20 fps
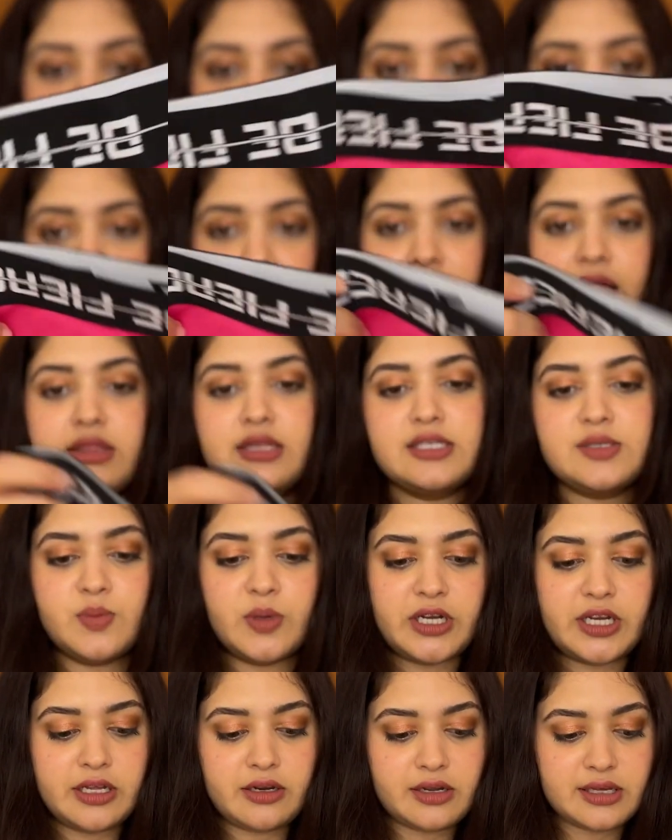Again, this
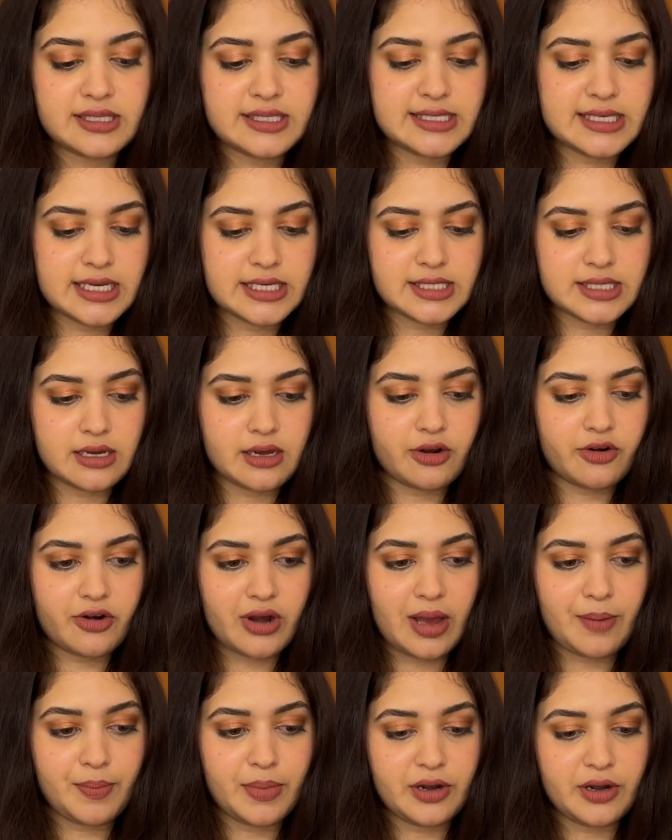material says a
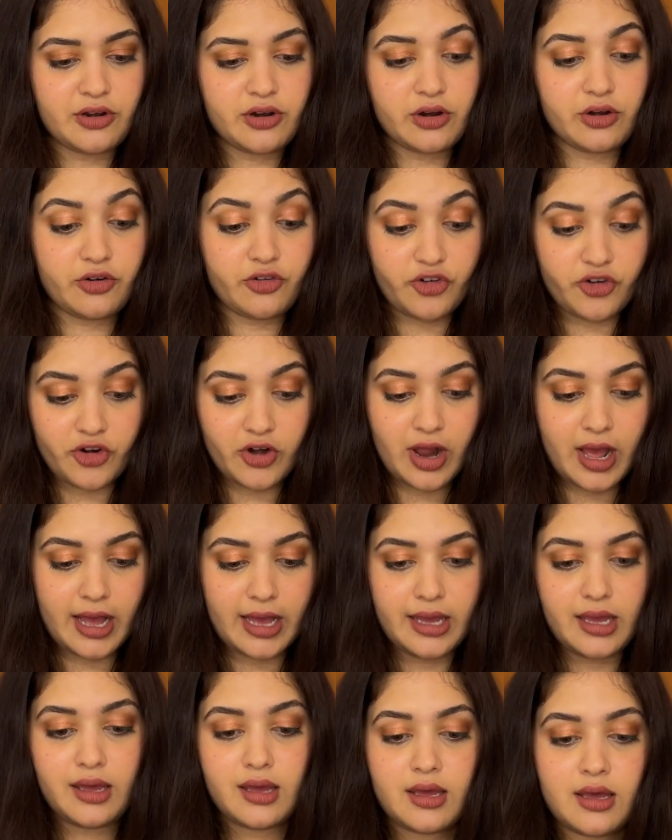rapid
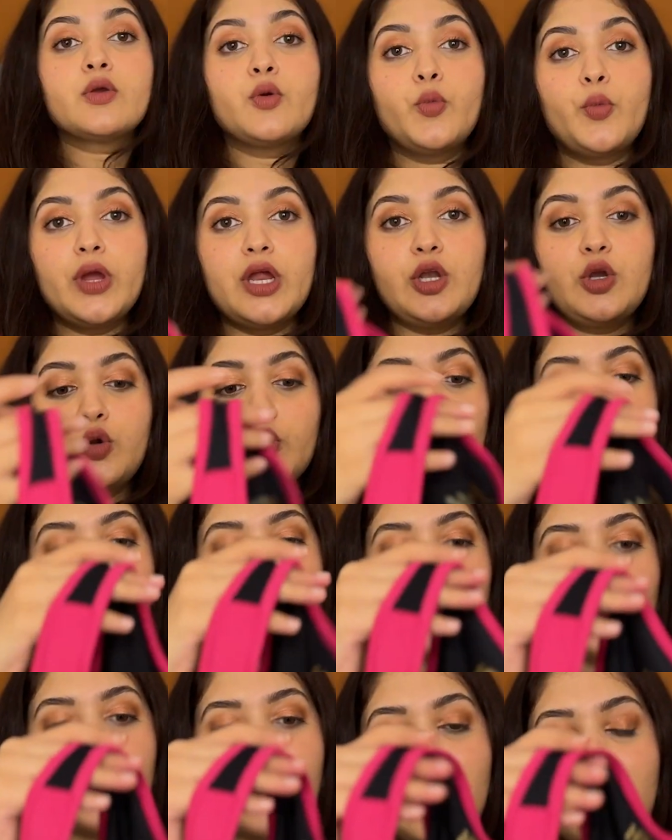dry. We do
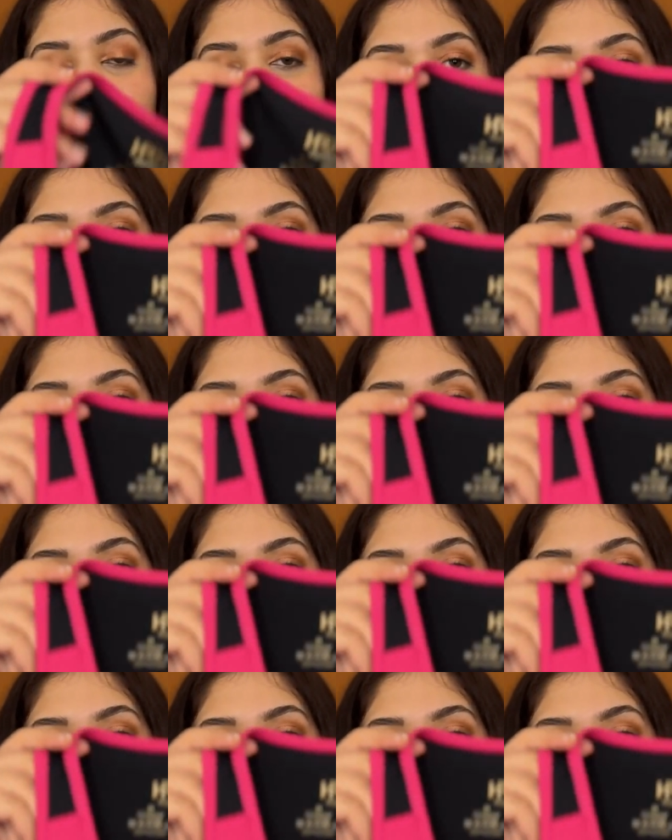not have